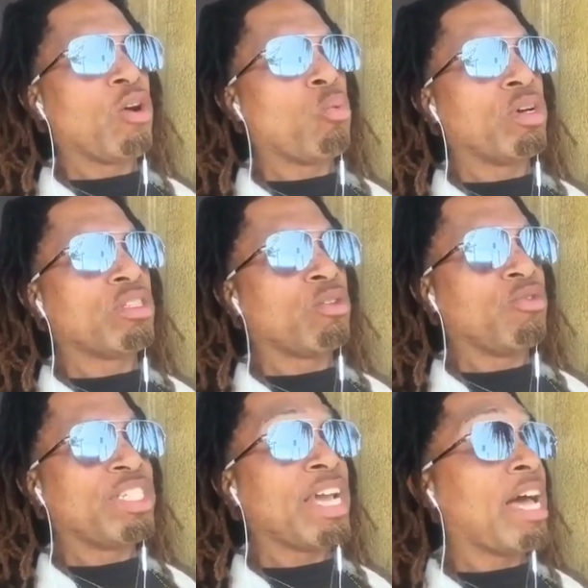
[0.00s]
of what the
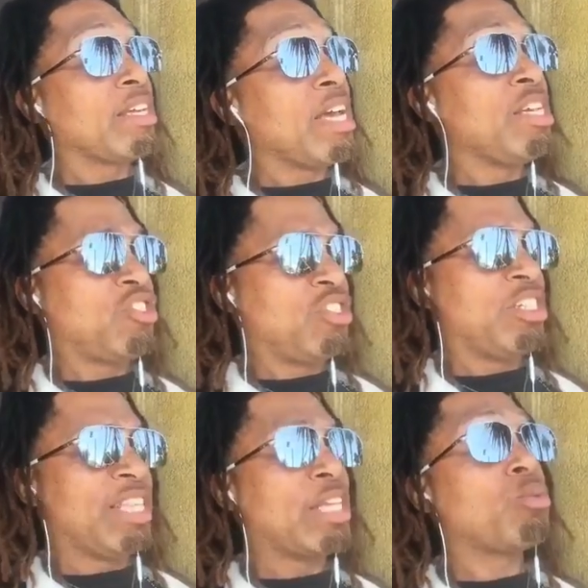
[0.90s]
retaliation is.
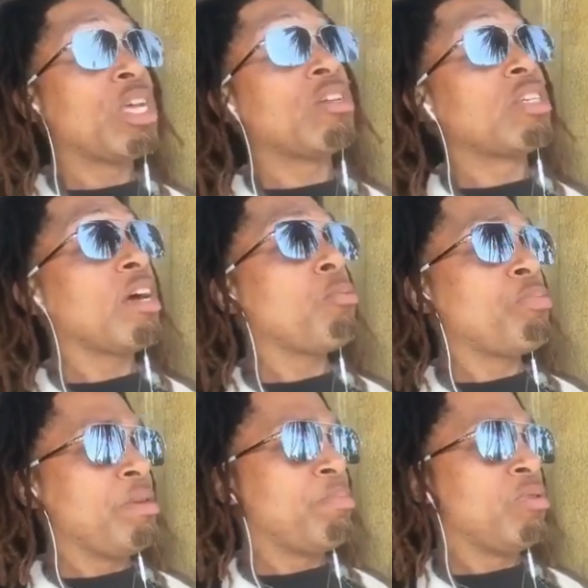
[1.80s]
That's what they'll tell
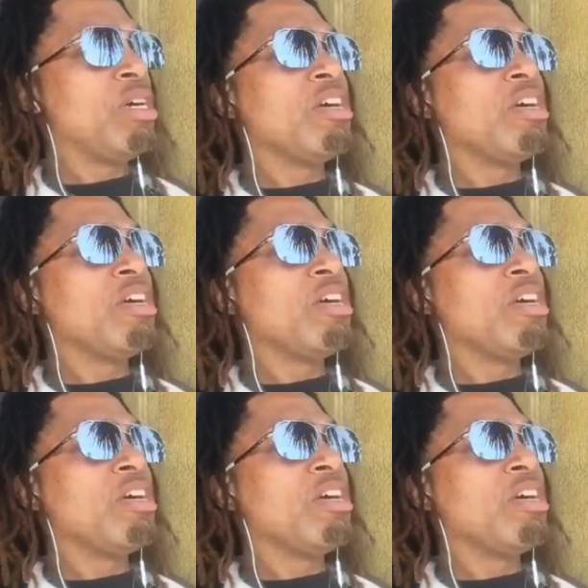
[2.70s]
people.